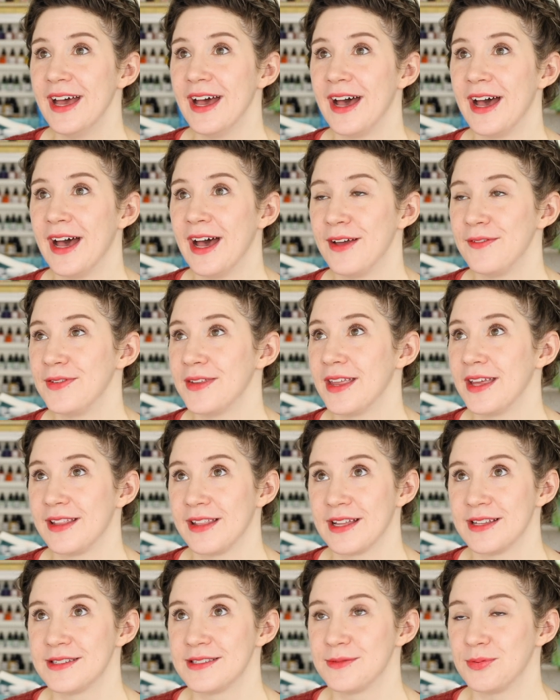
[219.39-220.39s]
Uh, I feel like
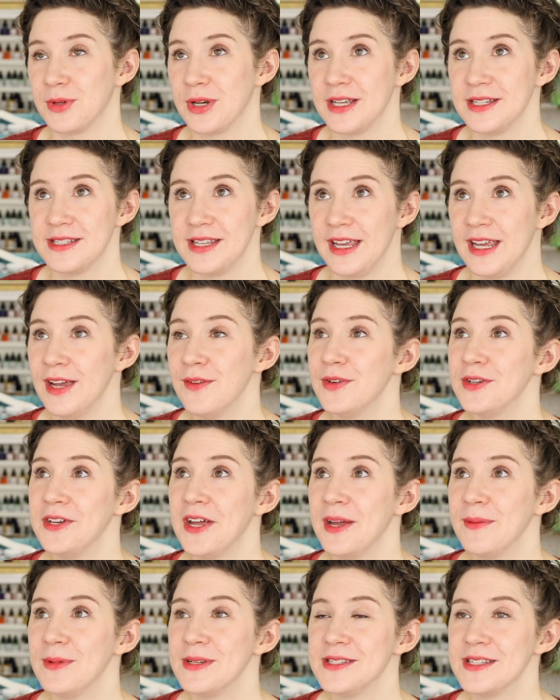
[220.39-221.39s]
that's what I say every
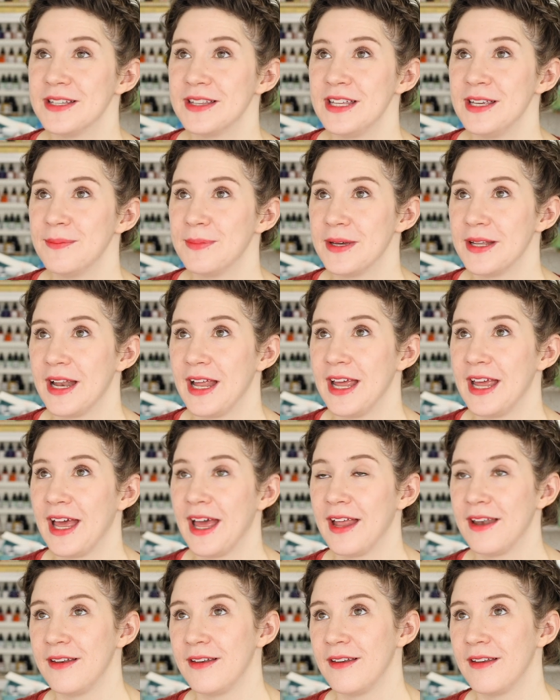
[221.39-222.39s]
time recently, but I
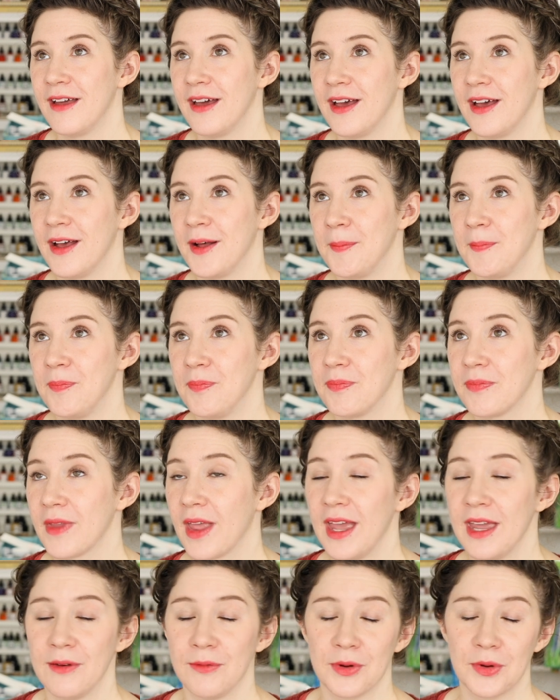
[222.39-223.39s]
had um,
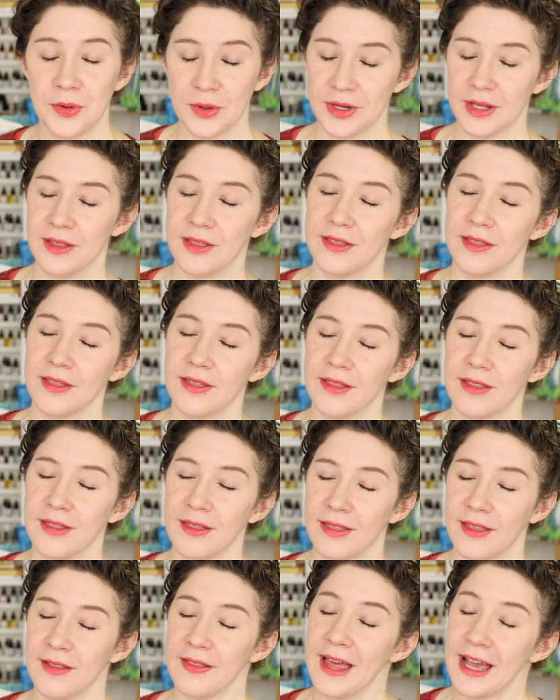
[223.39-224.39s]
I had recorded
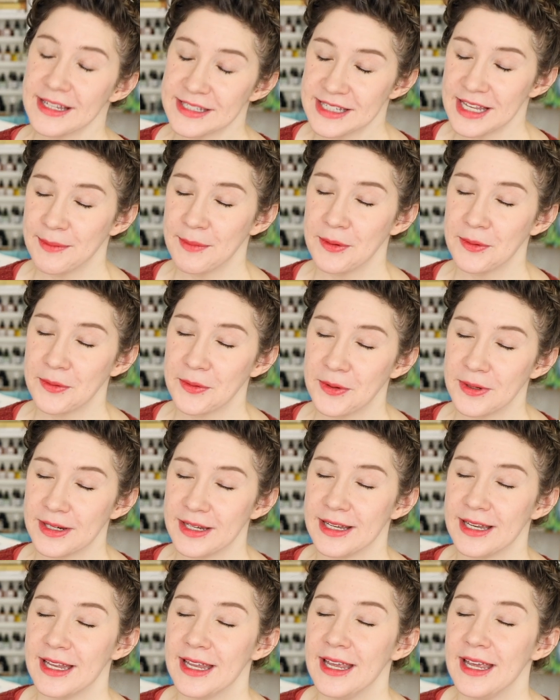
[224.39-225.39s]
the last time I
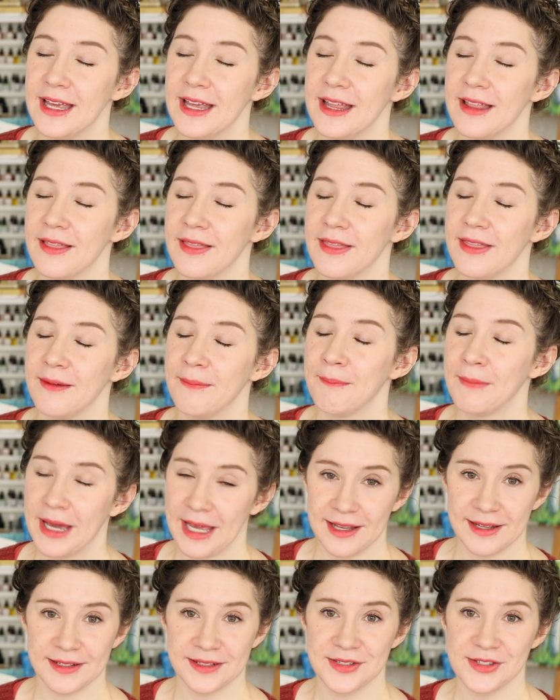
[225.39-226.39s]
recorded, the
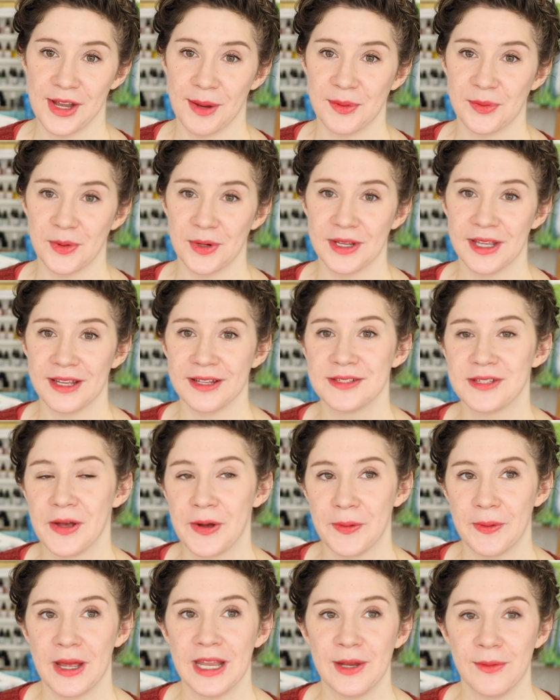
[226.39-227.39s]
mic stopped working.
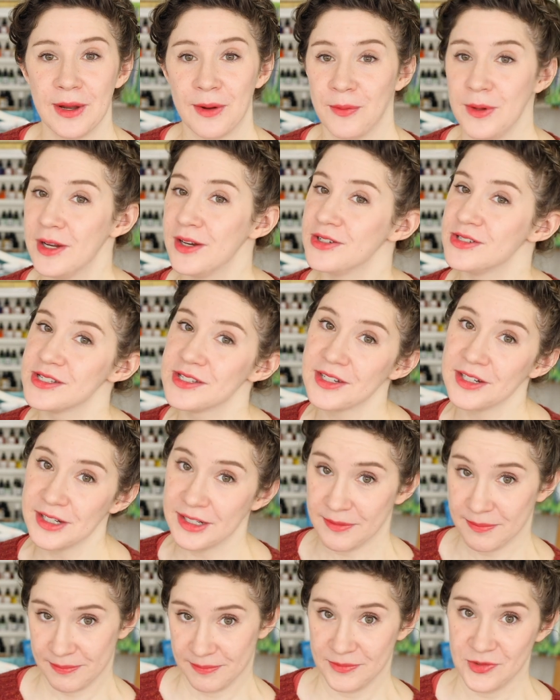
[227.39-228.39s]
So anyway, we are just going
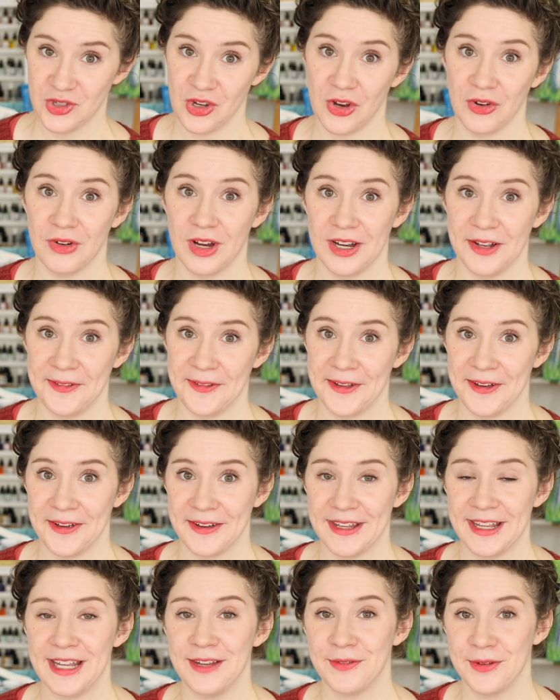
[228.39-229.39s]
to chug right
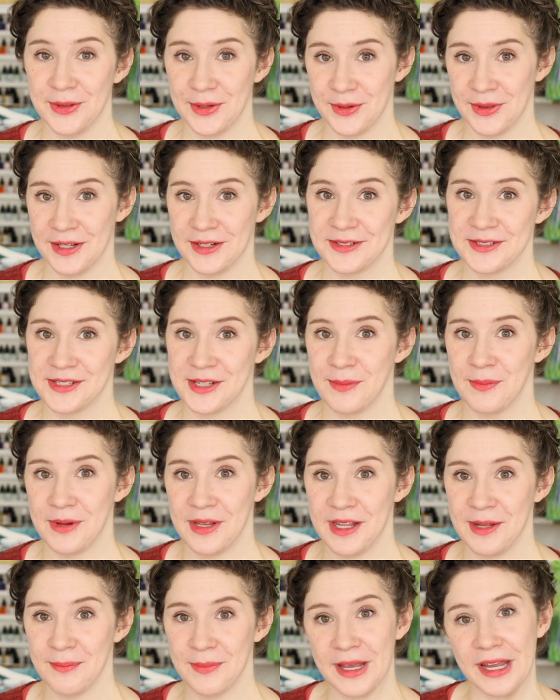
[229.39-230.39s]
along, even though there's
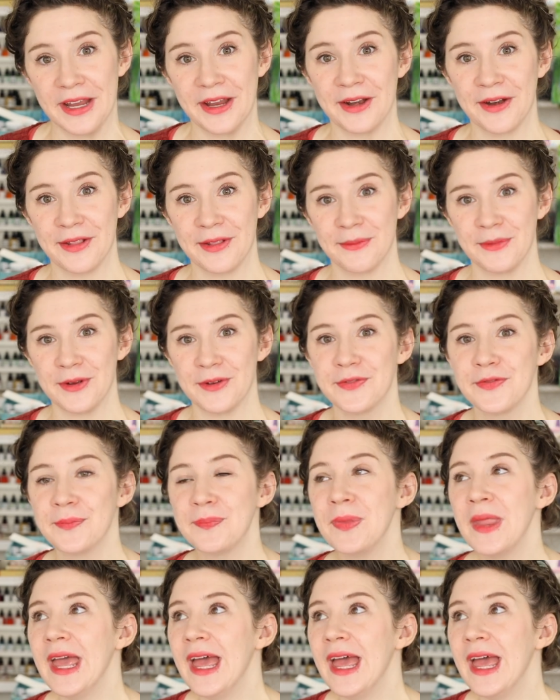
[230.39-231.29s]
somebody banging on the roof.